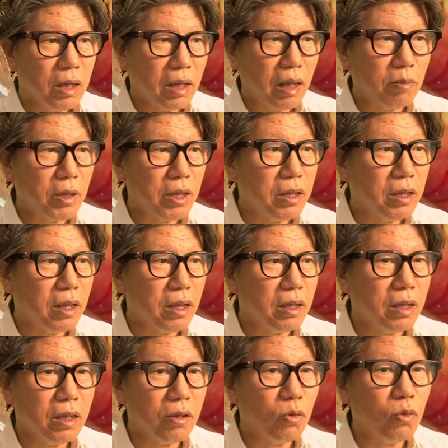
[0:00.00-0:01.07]
Consequently,
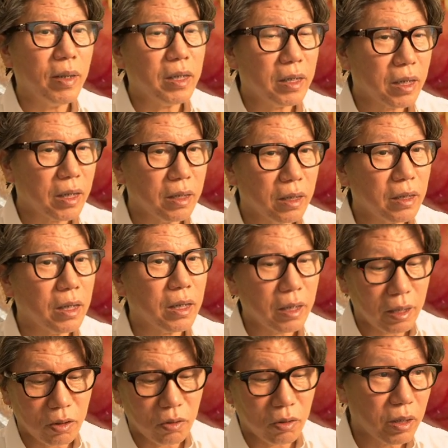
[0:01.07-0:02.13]
the remaining teeth have
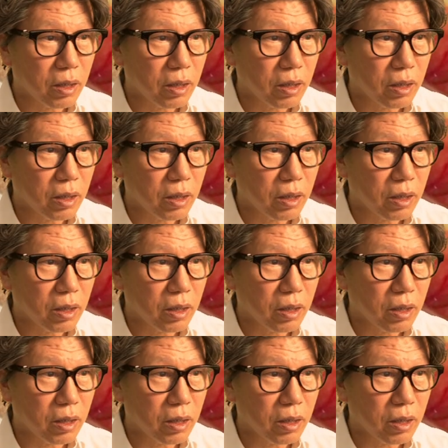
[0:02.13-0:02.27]
developed an